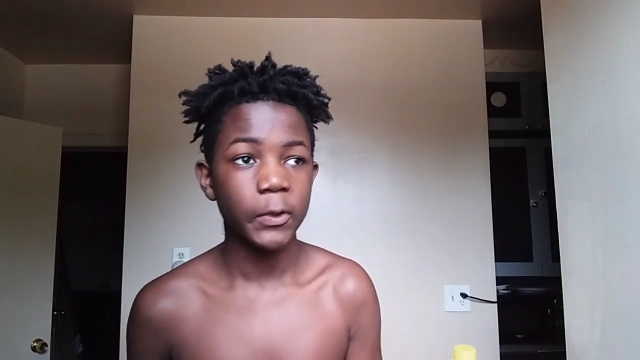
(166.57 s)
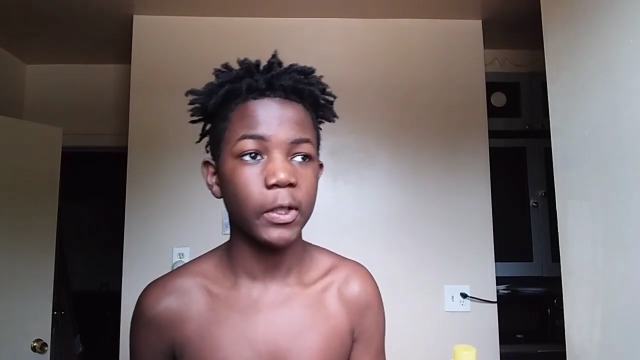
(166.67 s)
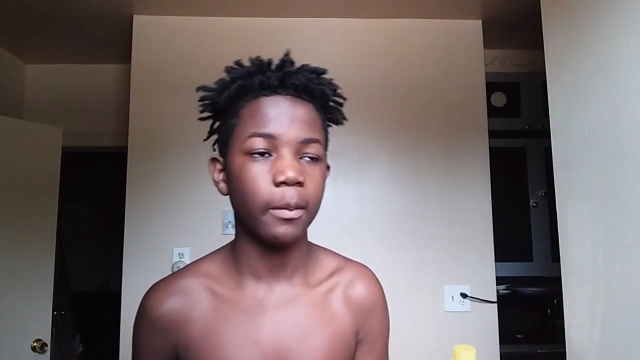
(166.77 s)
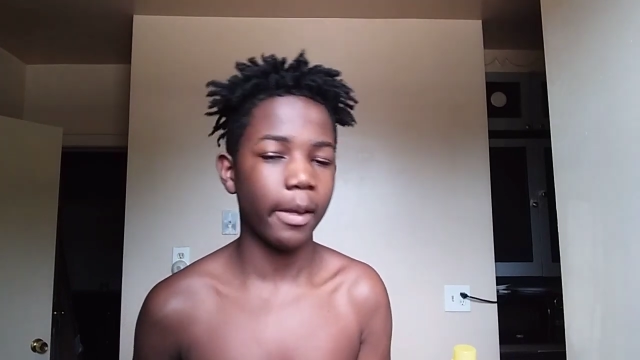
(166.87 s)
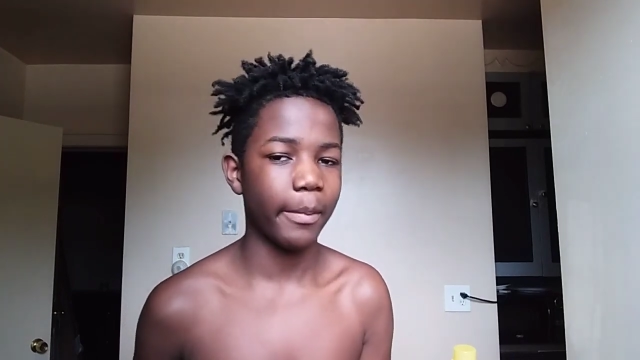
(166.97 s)

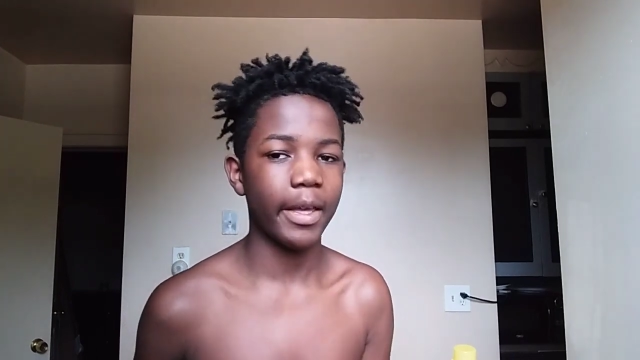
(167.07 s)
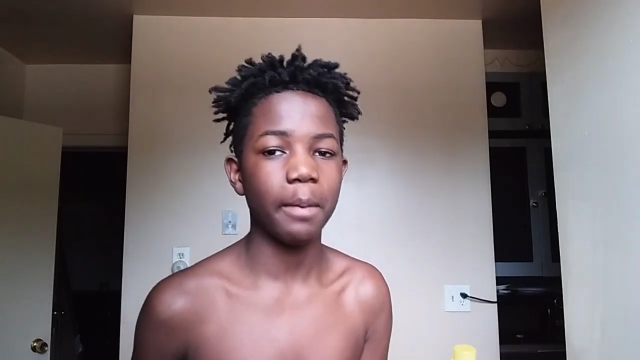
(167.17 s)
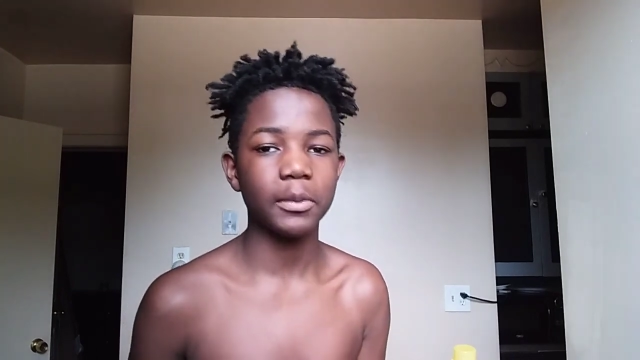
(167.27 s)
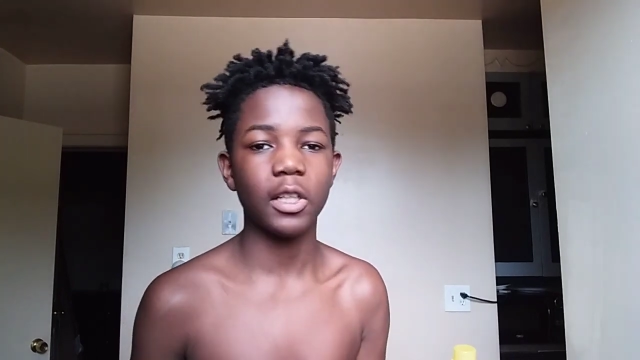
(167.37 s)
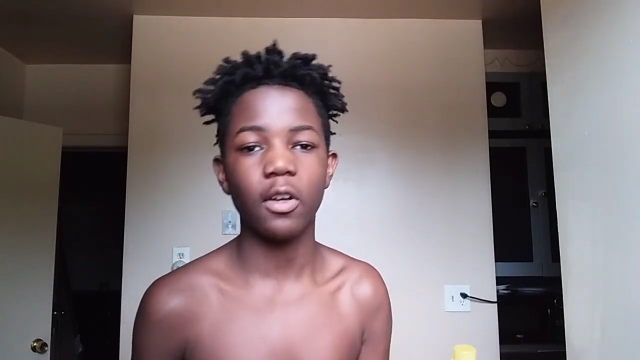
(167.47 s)
So I'm like, man,
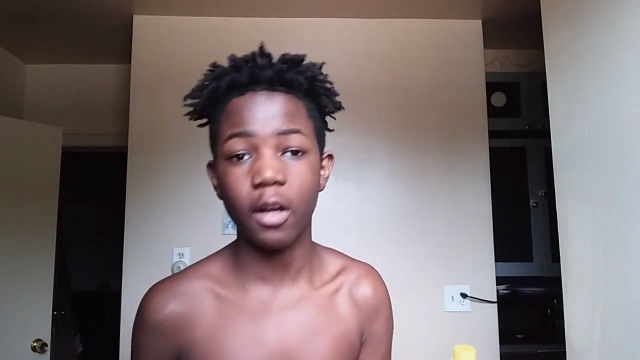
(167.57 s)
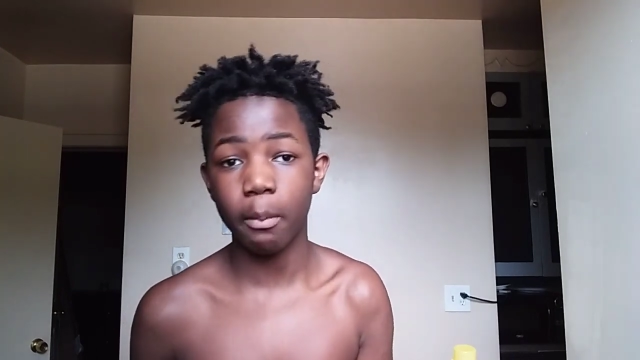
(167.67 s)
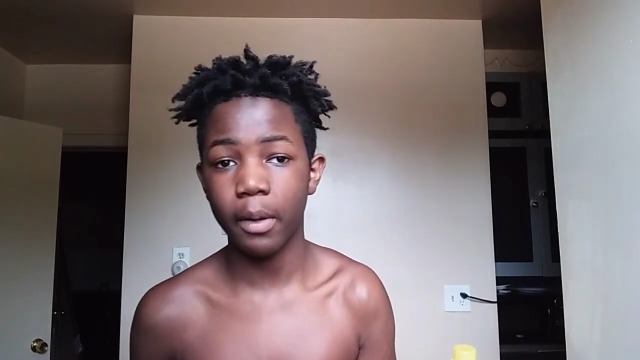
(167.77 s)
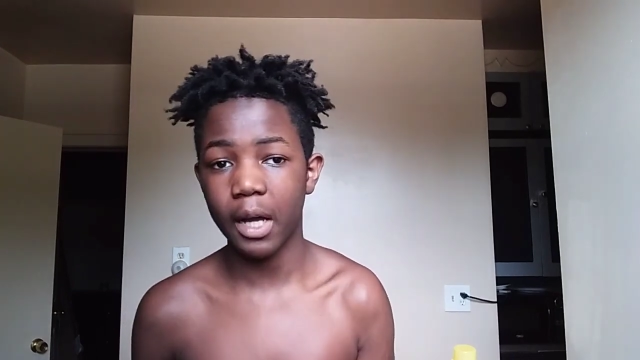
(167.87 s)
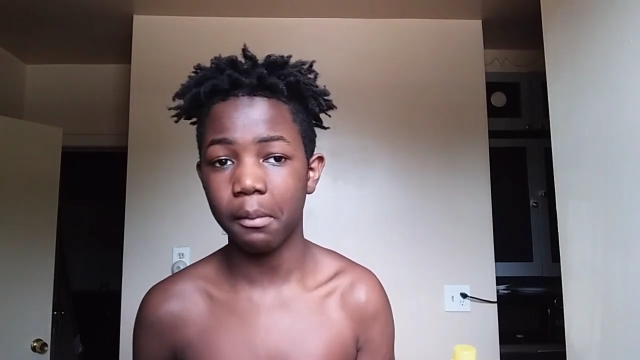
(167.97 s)
I'm just gonna
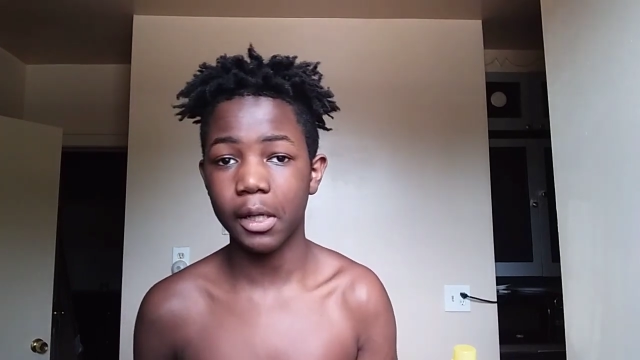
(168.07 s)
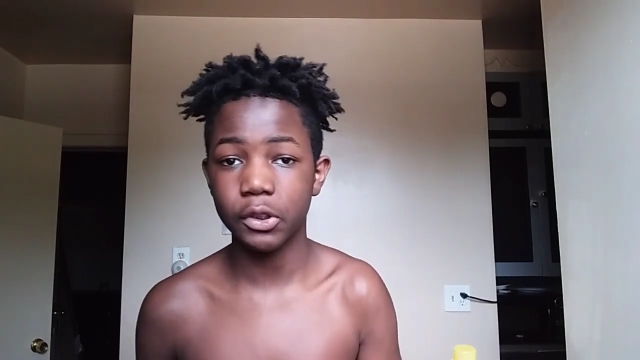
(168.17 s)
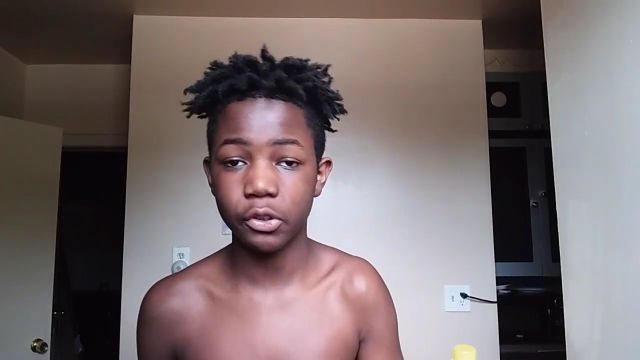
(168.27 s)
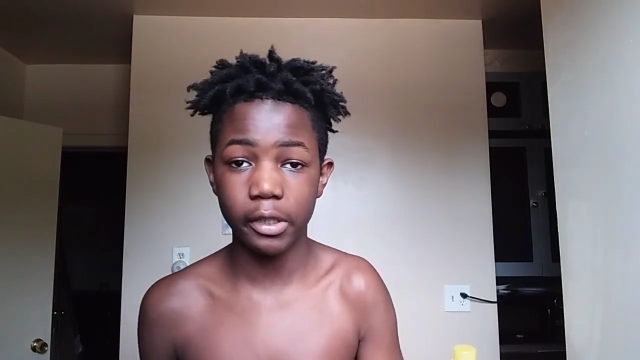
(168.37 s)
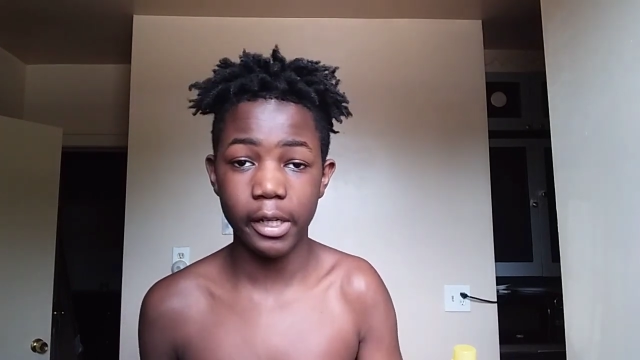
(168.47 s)
combine my
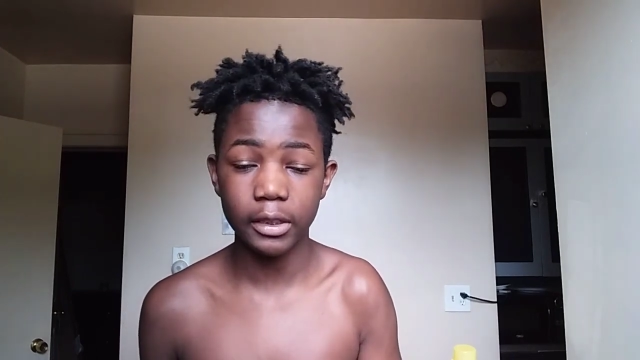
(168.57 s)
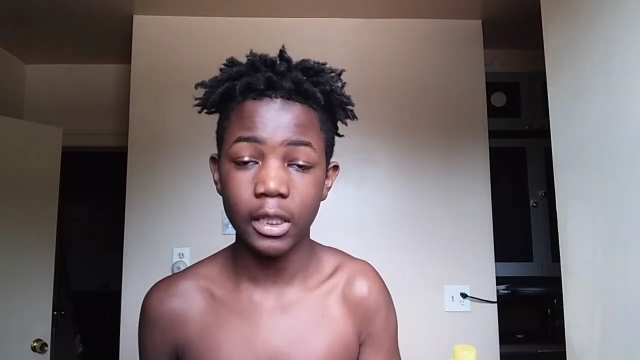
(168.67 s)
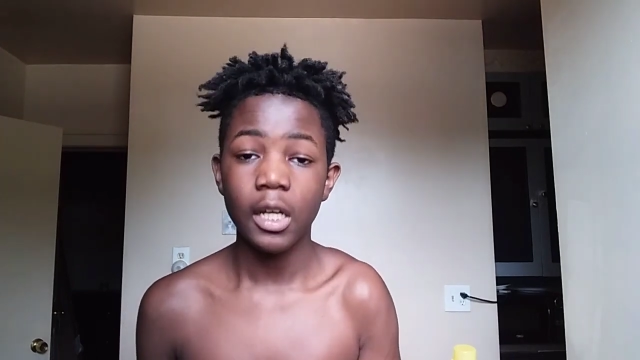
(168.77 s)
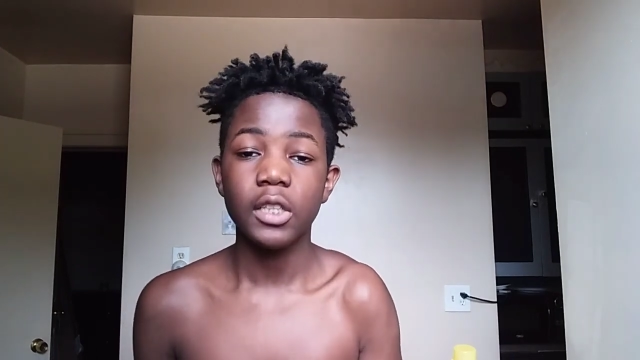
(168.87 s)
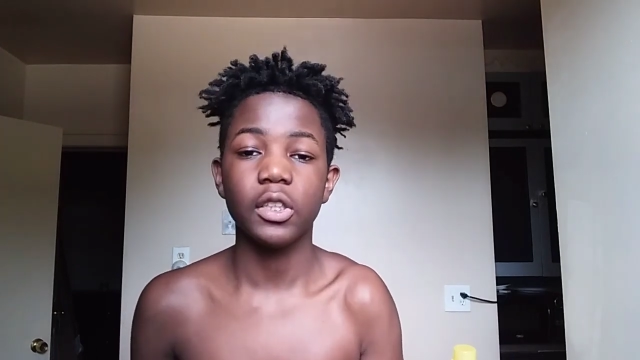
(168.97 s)
dreads.
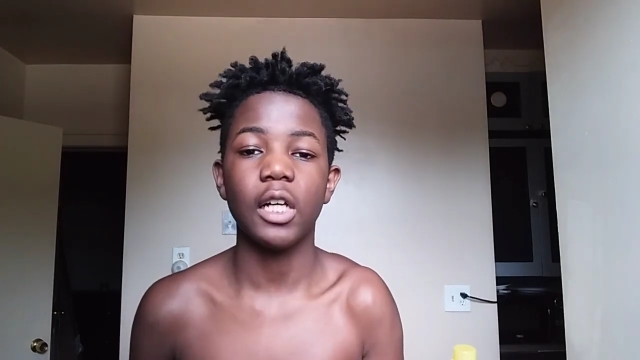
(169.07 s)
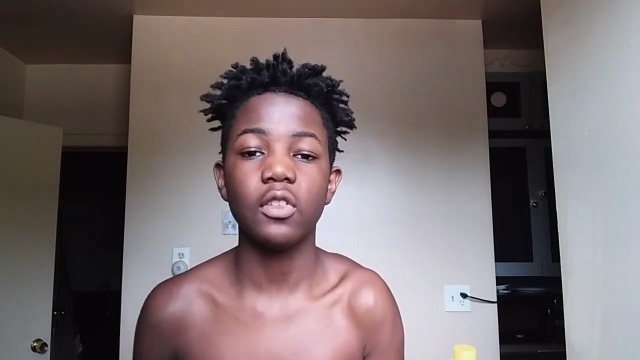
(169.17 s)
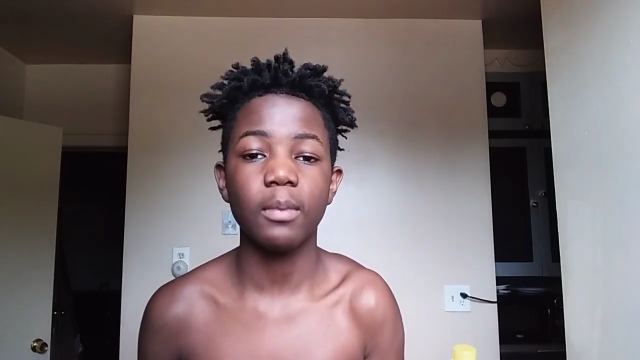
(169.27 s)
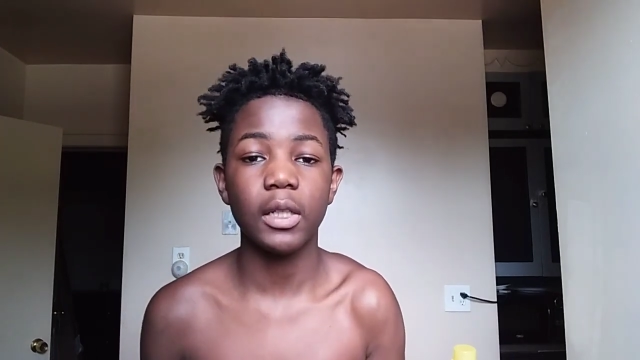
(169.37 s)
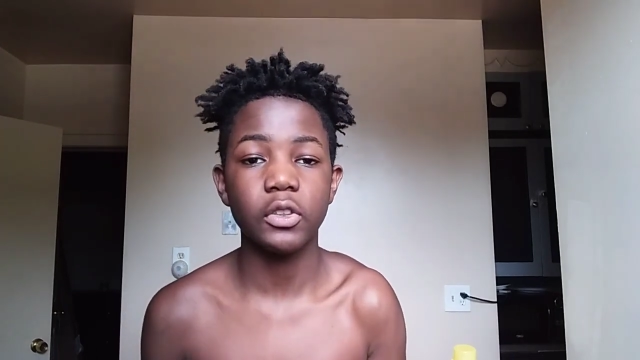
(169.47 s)
So that's
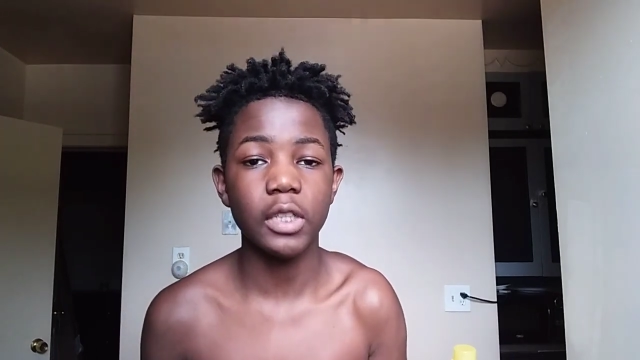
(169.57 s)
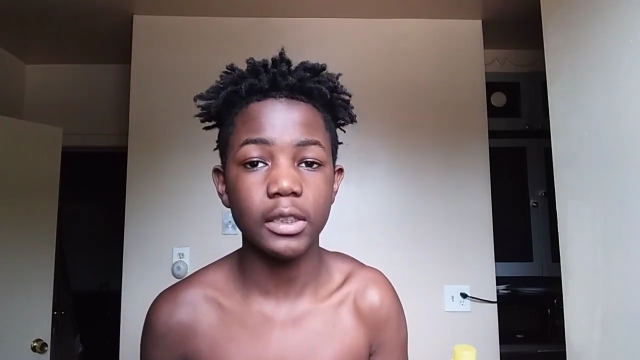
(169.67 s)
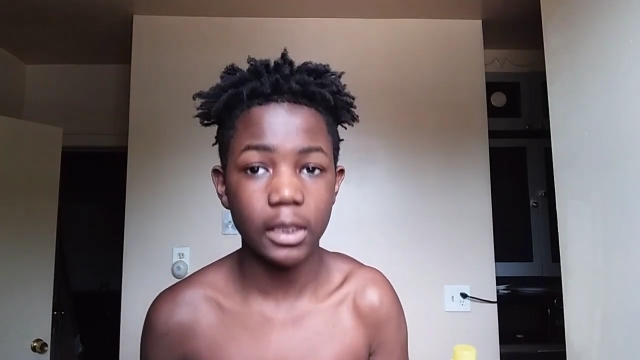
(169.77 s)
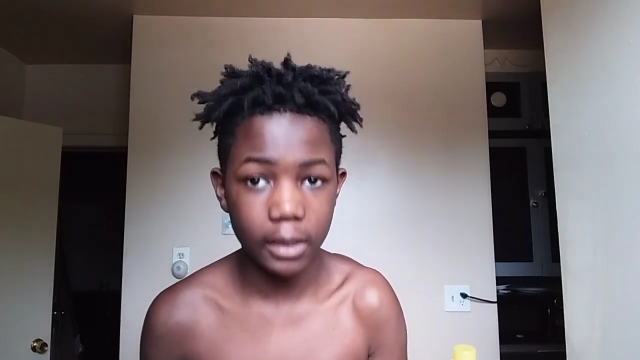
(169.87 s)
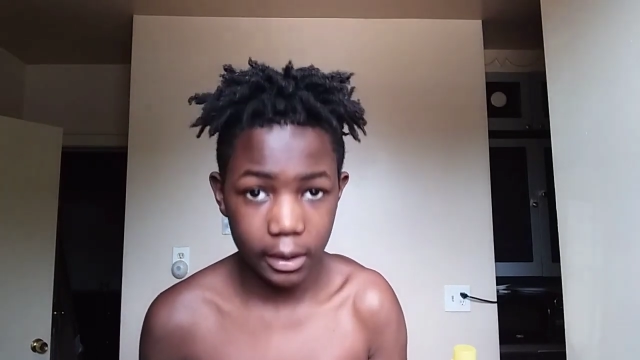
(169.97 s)
what my
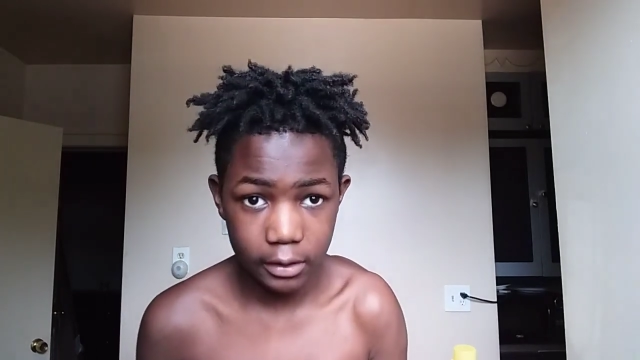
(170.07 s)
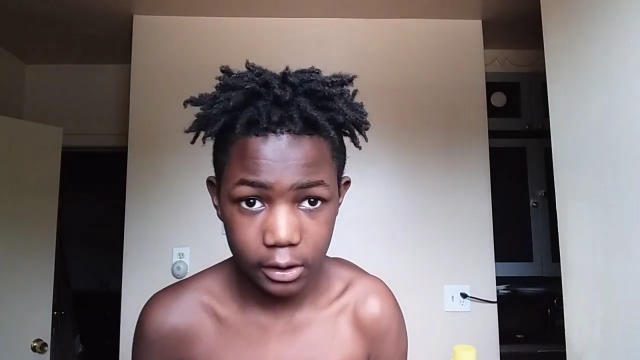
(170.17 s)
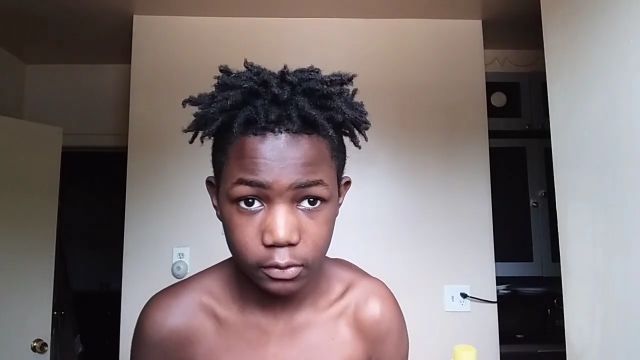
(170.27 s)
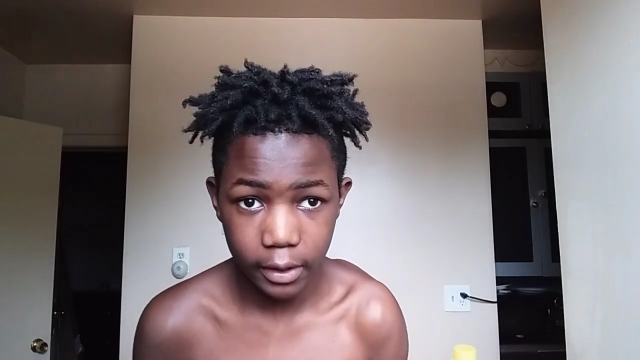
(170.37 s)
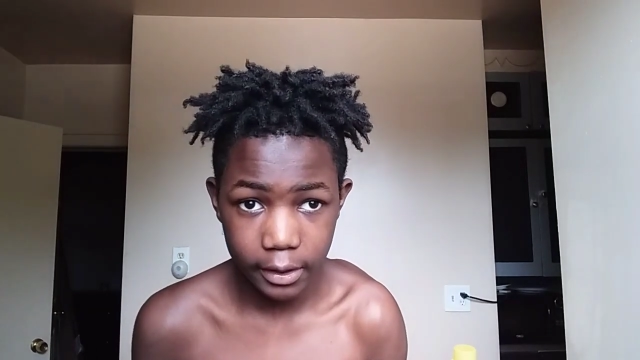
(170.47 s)
dreads look like
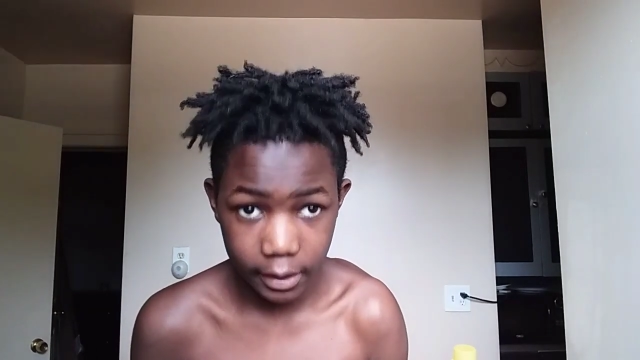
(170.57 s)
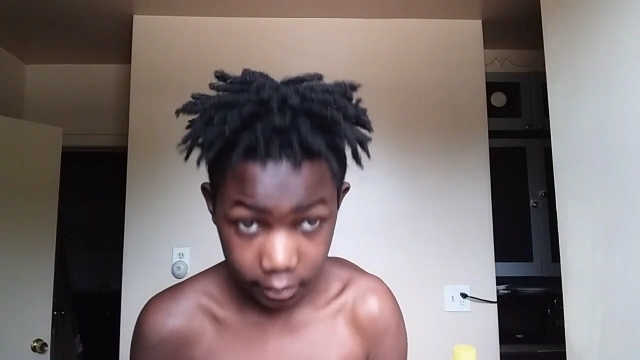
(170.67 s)
this right